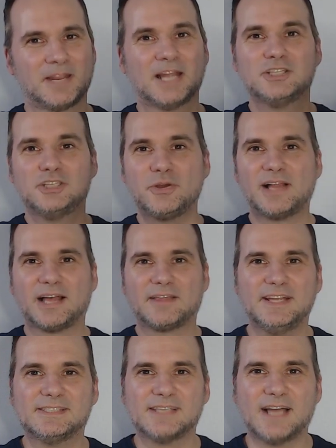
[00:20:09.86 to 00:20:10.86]
Do you collect
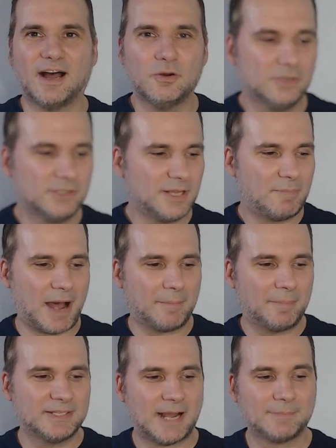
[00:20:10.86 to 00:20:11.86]
these uh, Ooshie Pop
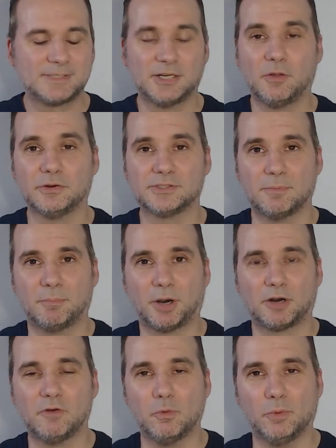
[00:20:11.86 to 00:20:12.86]
and Tops? I know there's some
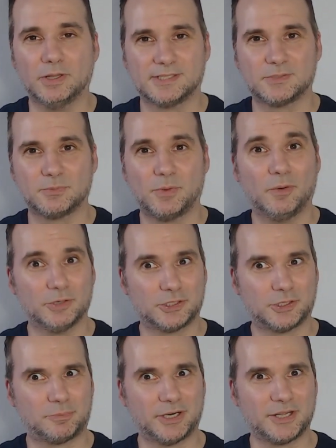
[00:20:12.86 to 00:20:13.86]
Marvel ones as well, which
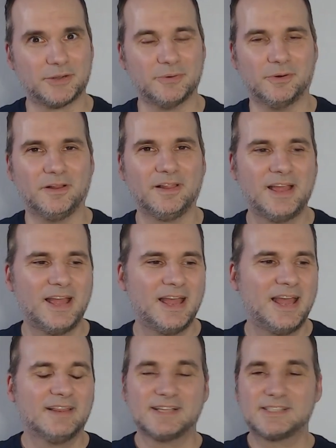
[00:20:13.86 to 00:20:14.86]
are pretty cool.
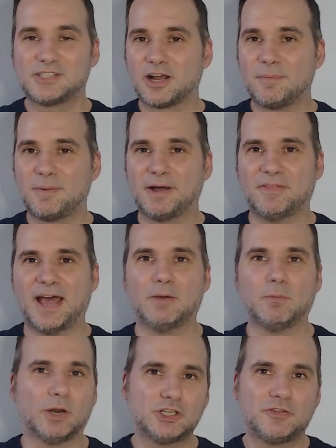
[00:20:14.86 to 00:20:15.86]
Let's talk about that.
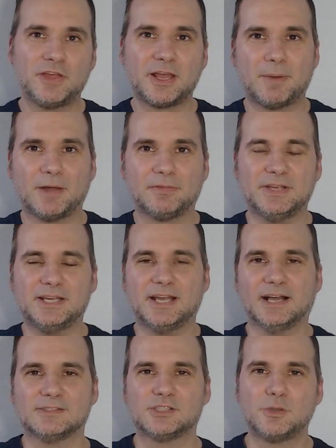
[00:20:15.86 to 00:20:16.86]
What did you think about the
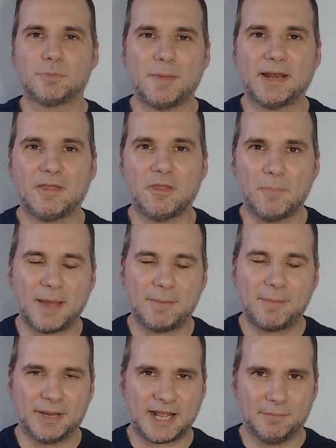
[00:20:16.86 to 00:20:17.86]
uh, Superman and the
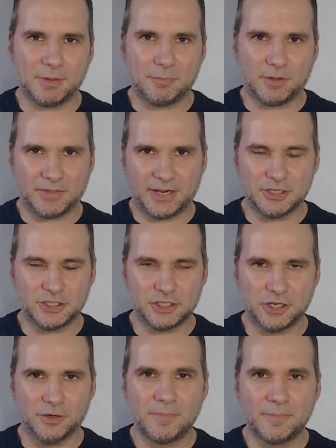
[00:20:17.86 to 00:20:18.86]
Batman comic book that I showed?